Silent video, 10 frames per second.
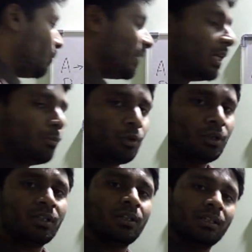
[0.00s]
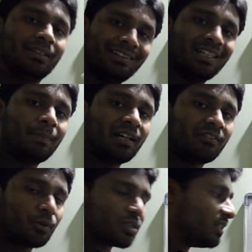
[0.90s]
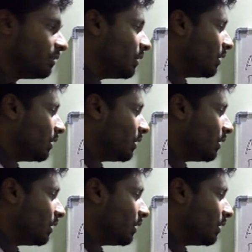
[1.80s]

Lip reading: we can move to the third part of the question.